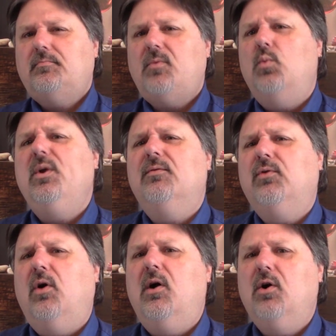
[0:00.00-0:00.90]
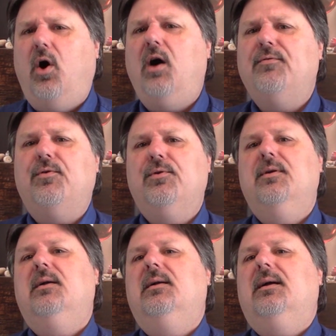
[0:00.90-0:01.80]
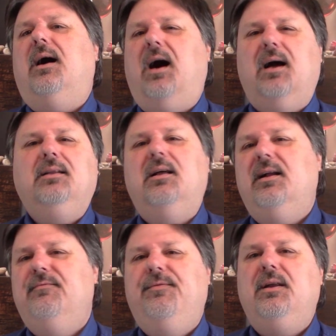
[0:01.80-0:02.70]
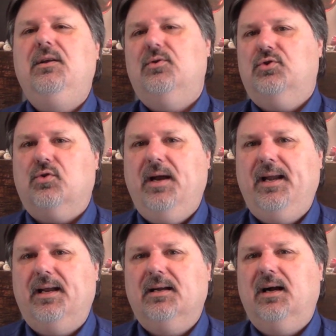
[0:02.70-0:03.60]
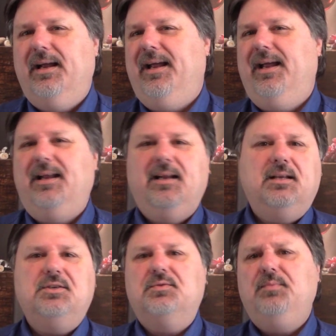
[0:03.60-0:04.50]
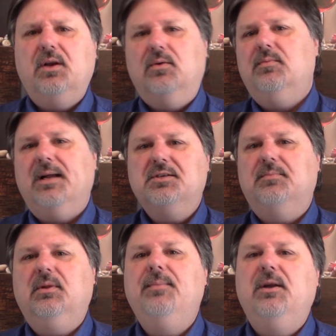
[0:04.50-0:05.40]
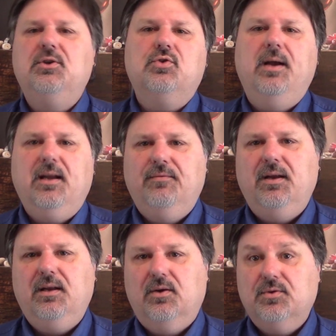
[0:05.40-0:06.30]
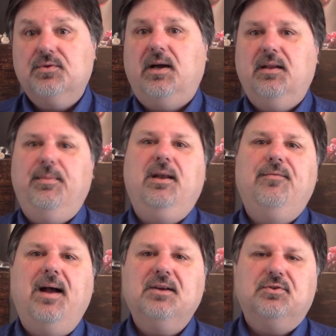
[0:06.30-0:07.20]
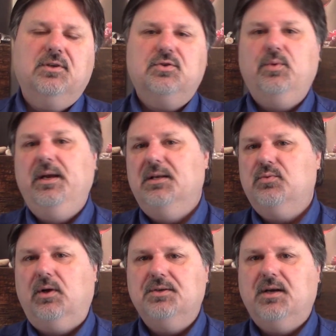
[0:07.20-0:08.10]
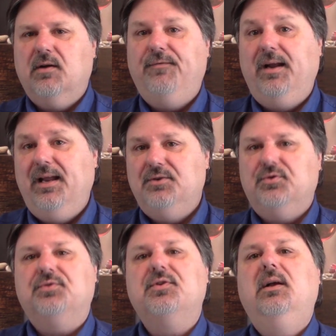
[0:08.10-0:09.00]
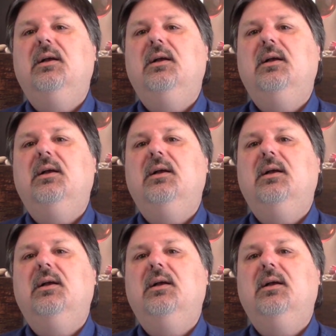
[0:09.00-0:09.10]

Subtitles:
we have long offered online video training, and it's, got some limited training videos on the manufacturing suite as well as on our financials